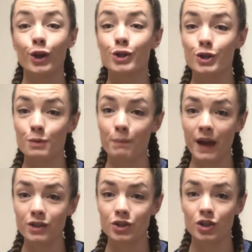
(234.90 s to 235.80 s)
can use a
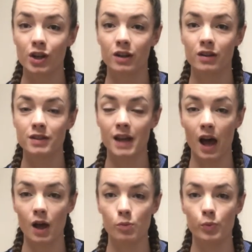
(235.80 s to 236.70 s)
bench to
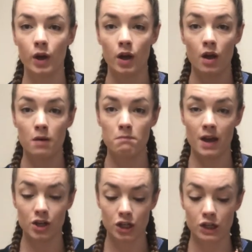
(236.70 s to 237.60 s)
help
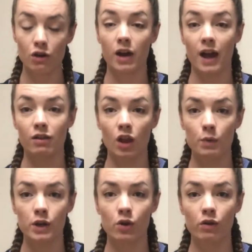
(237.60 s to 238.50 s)
make sure you're getting low
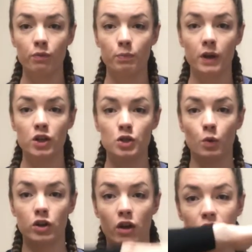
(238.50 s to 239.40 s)
enough because you
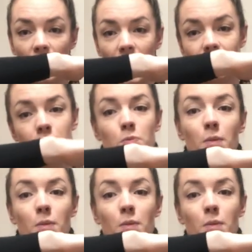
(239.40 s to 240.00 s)
want your thighs to be